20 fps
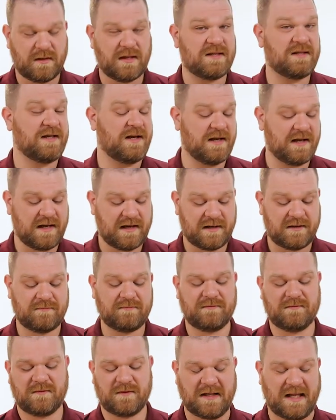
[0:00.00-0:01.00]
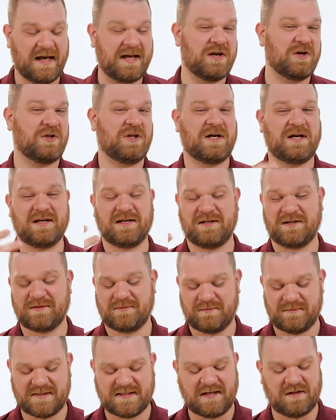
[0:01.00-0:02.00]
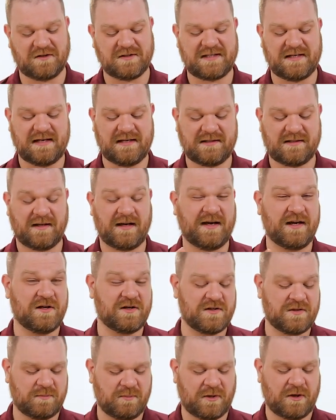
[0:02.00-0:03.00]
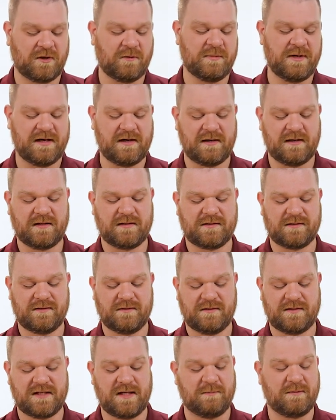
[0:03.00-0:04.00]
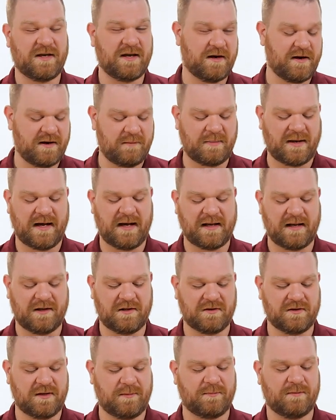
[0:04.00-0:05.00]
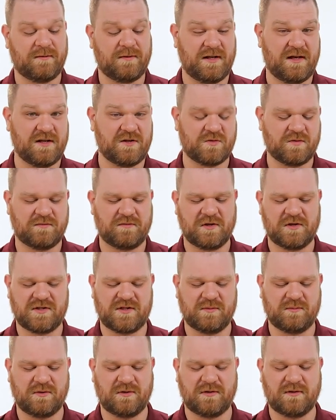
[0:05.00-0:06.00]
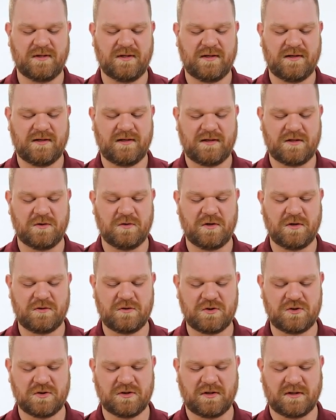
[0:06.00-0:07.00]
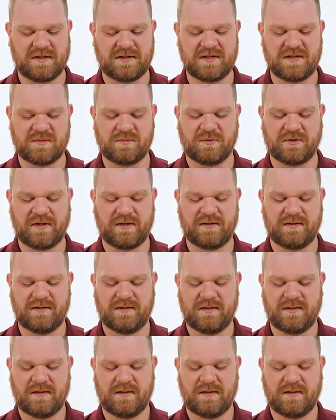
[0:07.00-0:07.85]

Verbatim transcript: And then again, liner lock, skeletonized liners, ball bearings, deep carry pocket clip that is reversible. You know the drill at this point.